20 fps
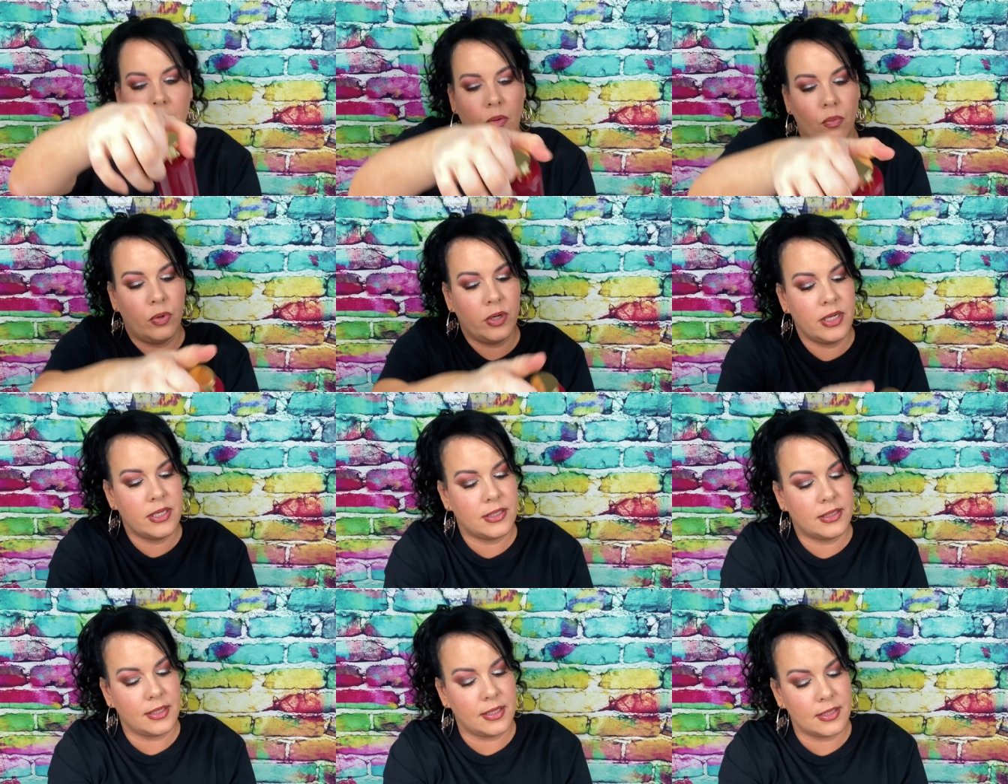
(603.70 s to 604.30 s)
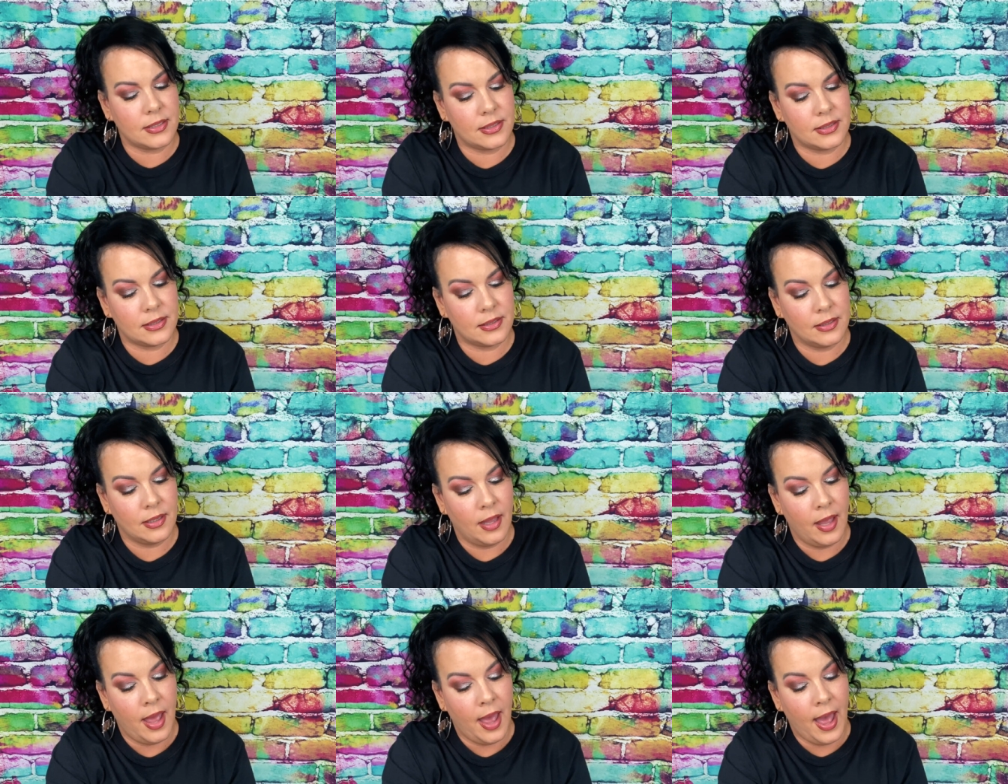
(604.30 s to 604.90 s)
What is this?
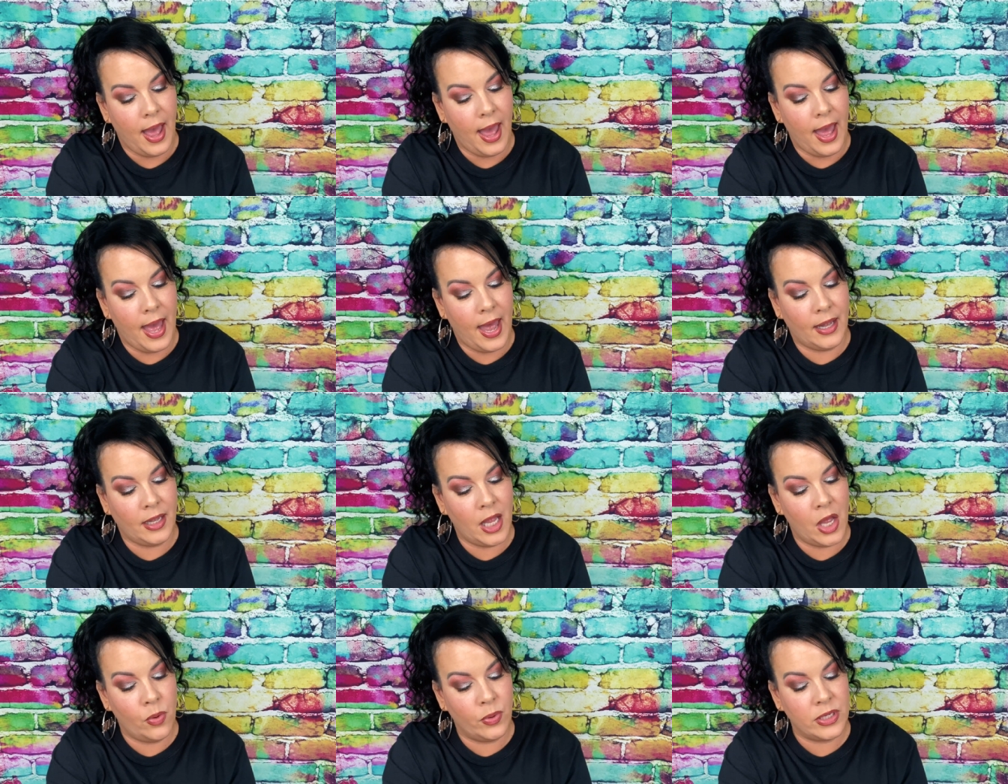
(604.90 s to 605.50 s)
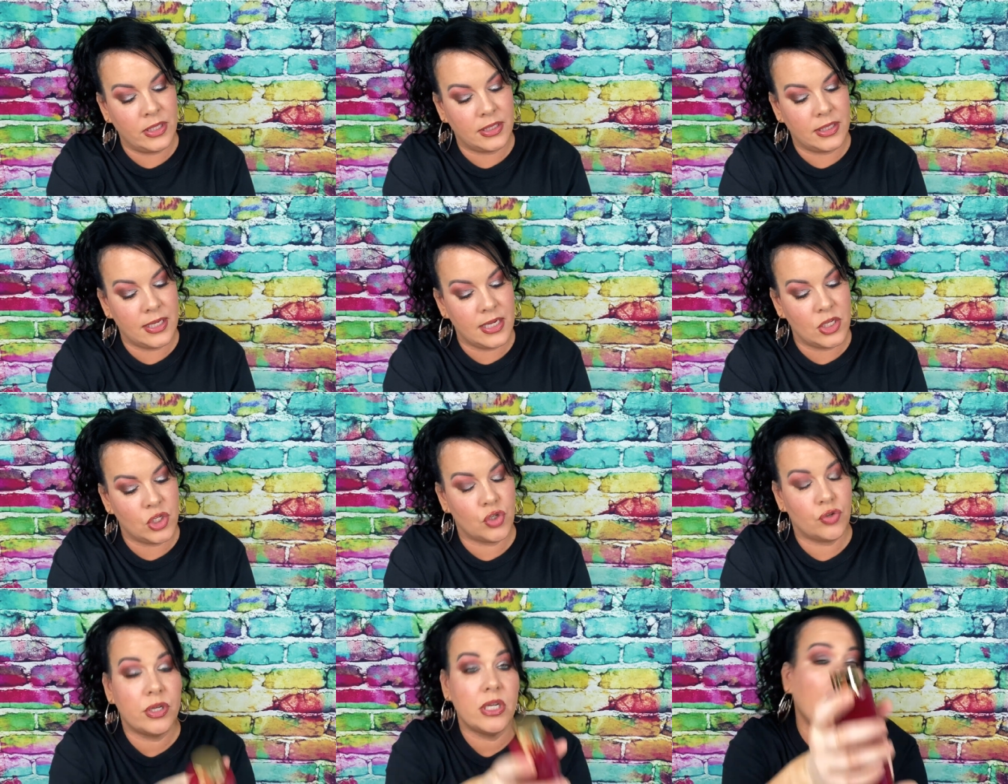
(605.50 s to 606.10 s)
Aloe and
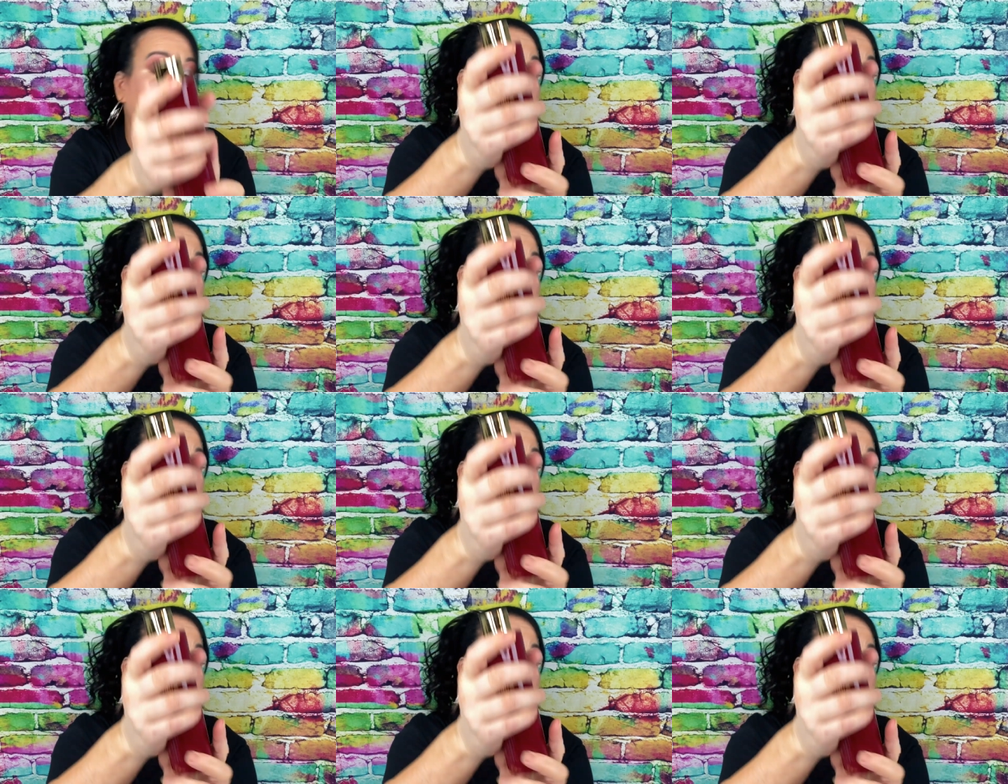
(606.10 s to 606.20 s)
tea tree.